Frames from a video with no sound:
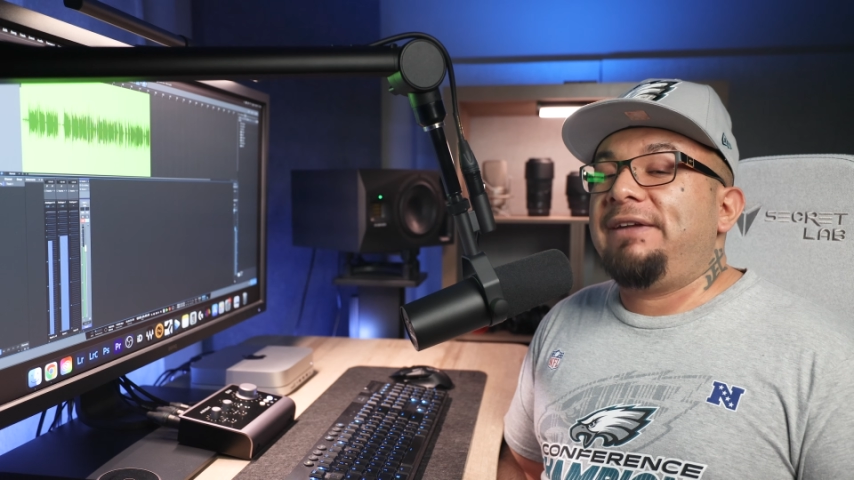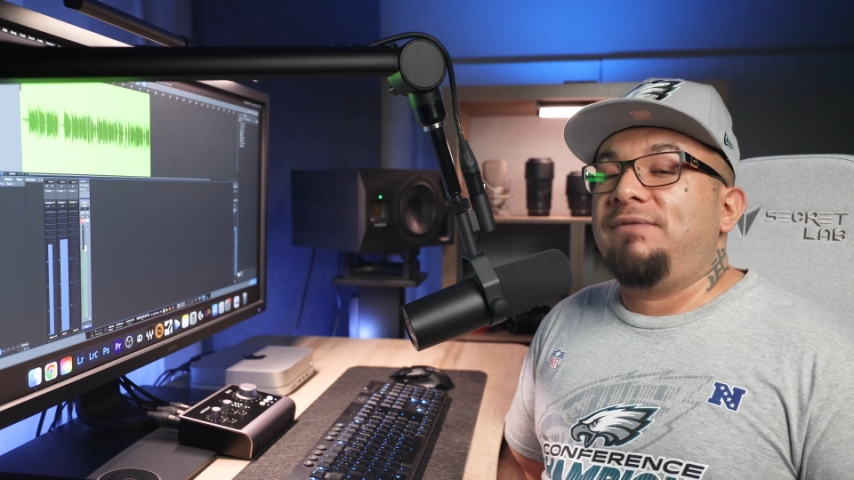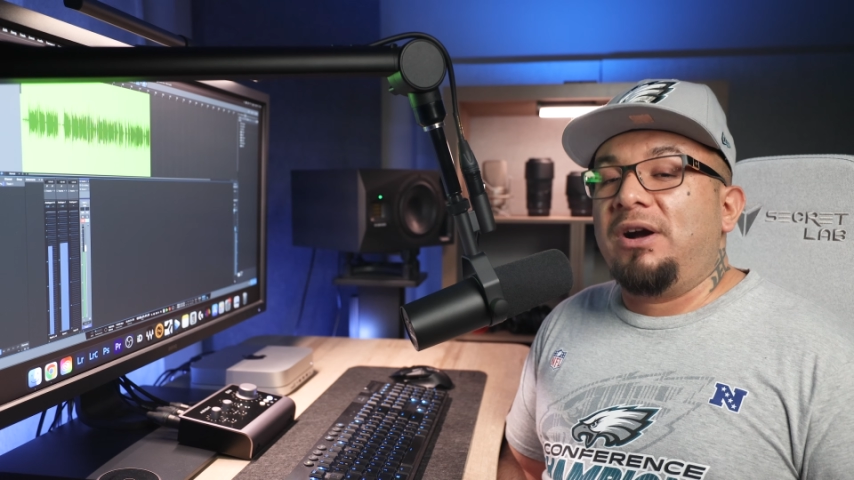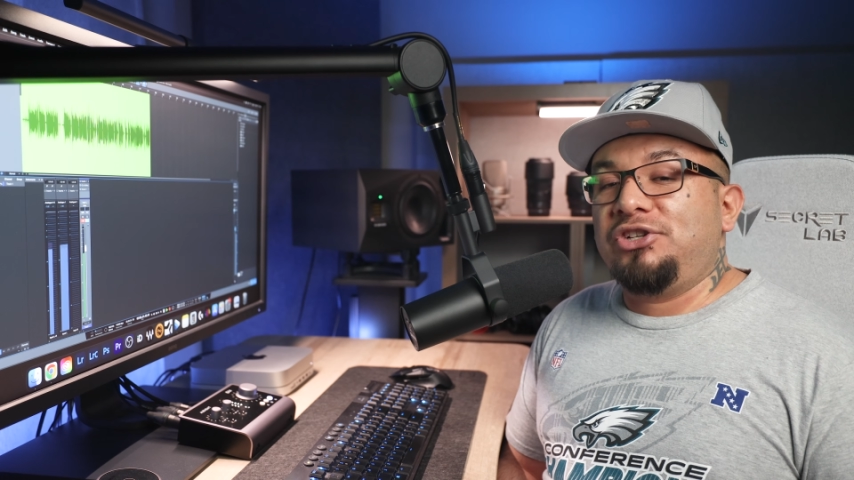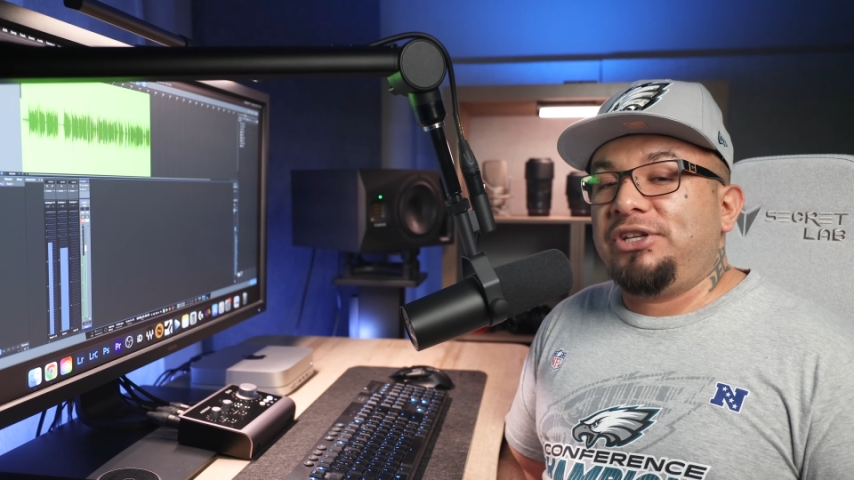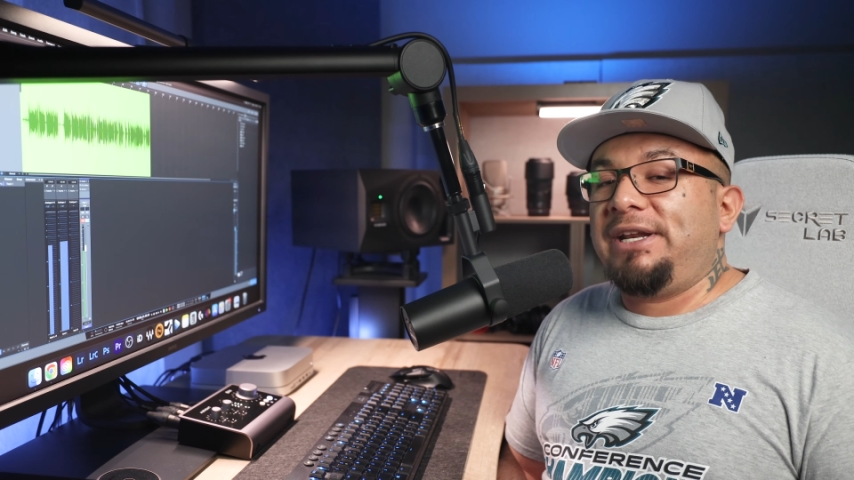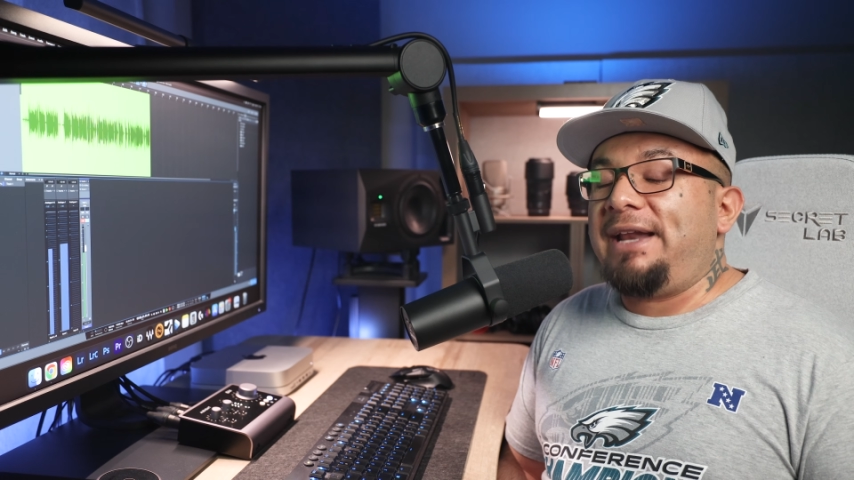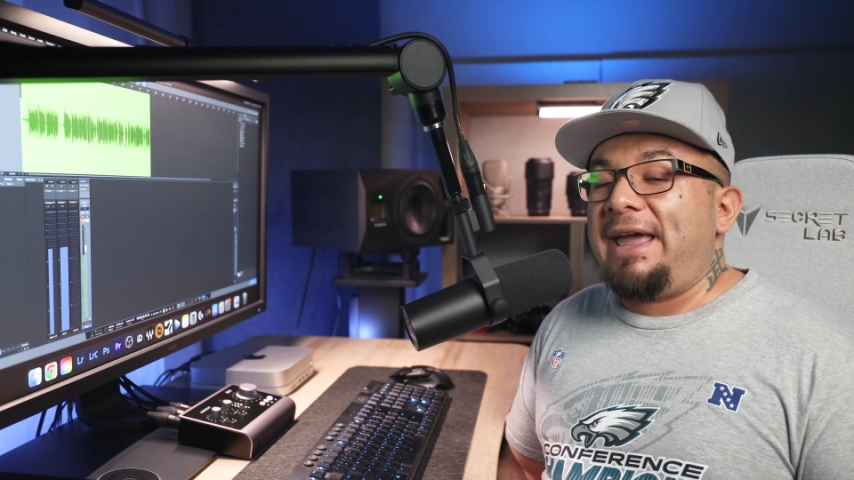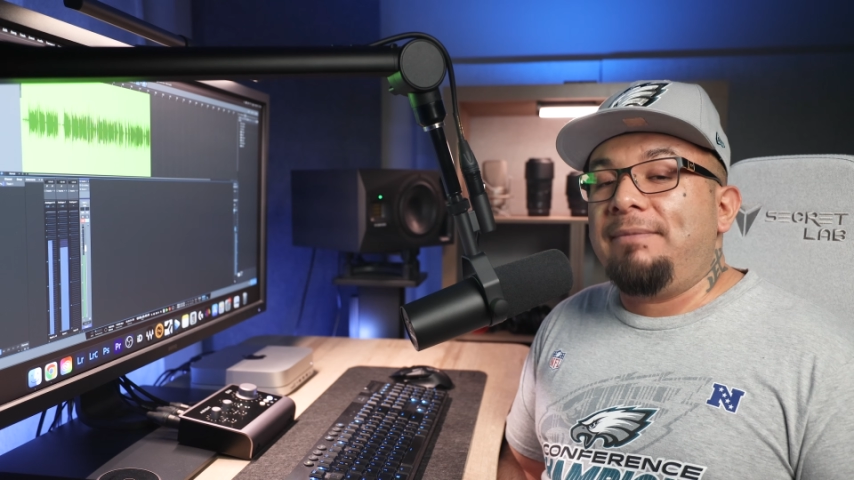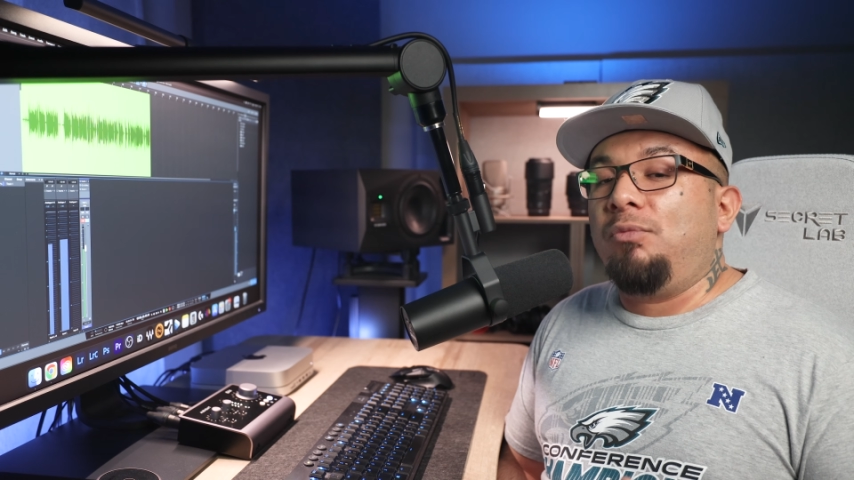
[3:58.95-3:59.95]

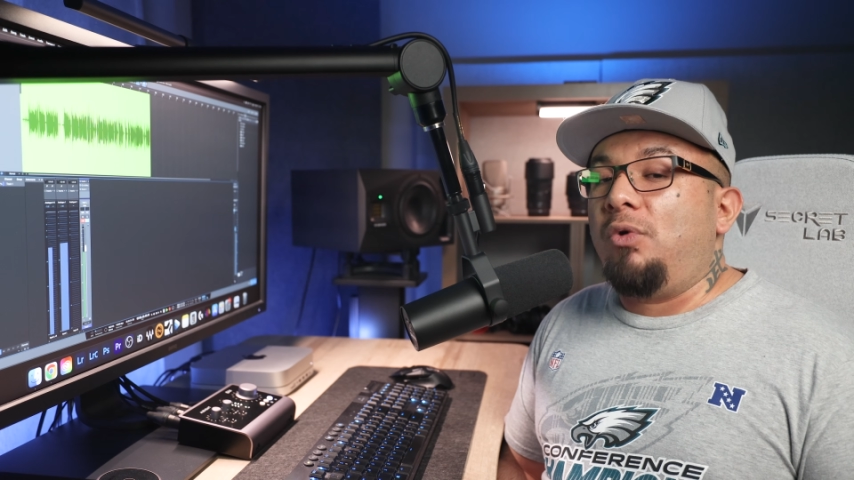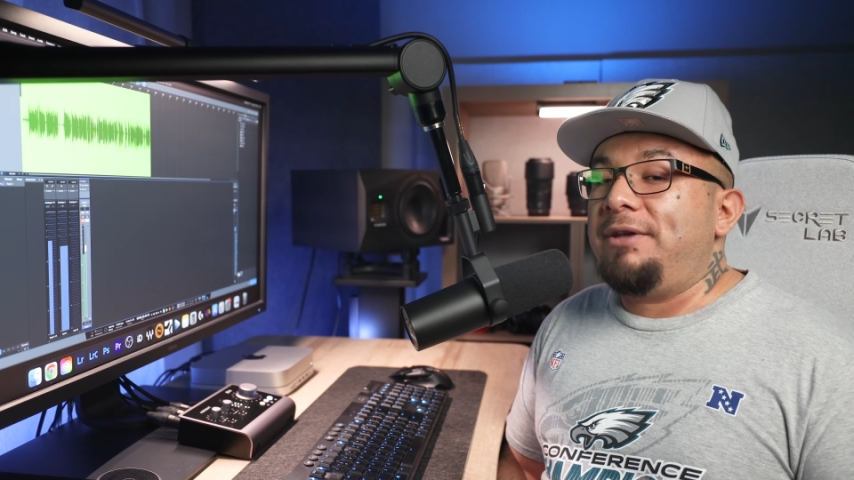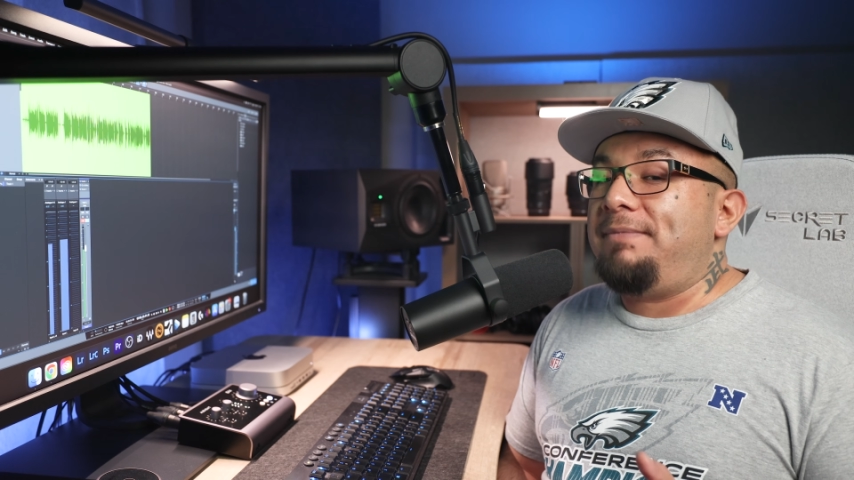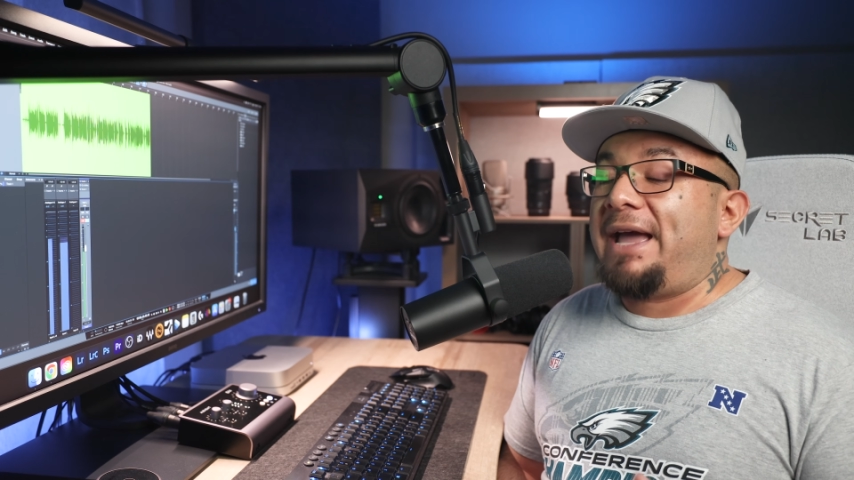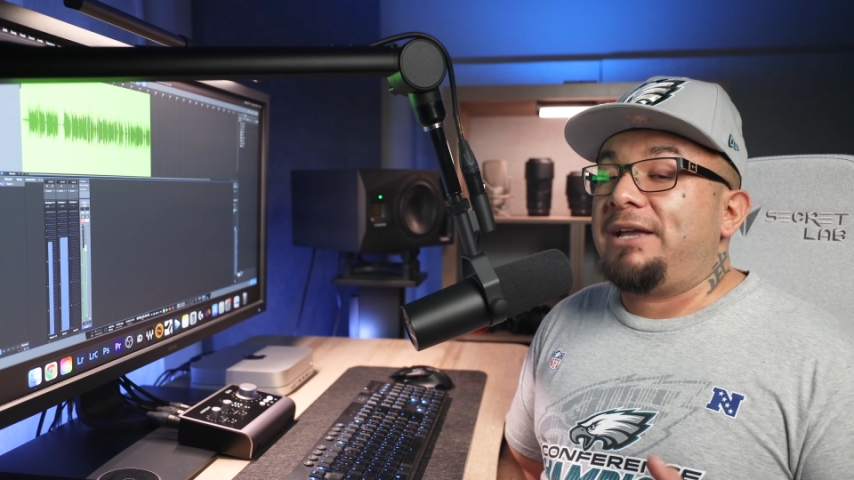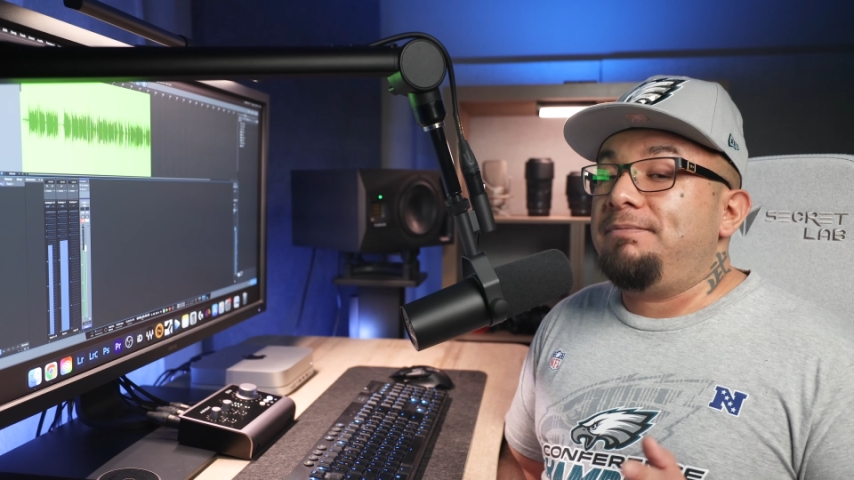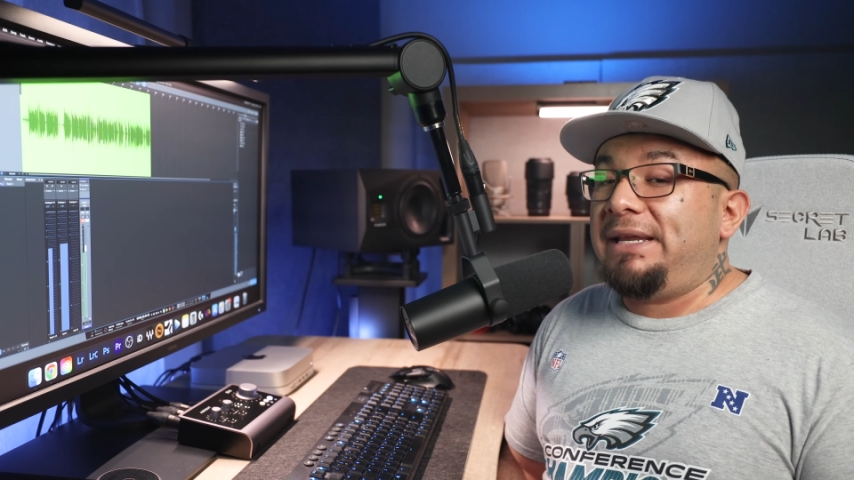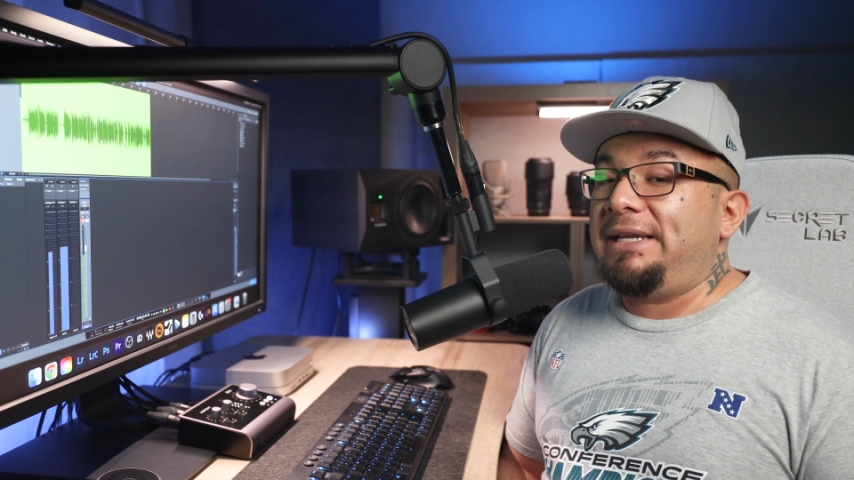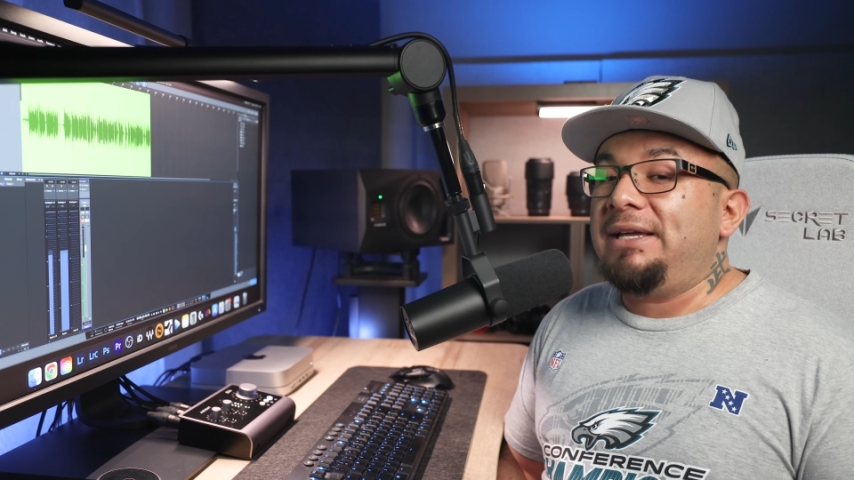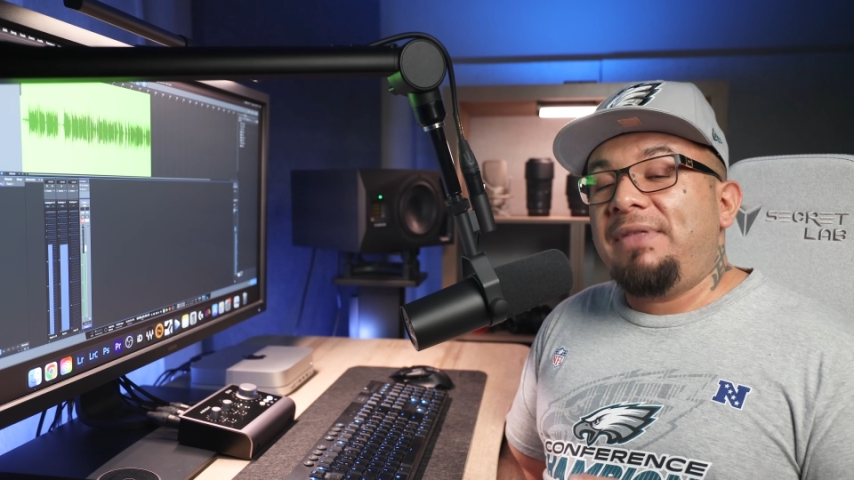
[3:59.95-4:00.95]
functioning M1 Mac Mini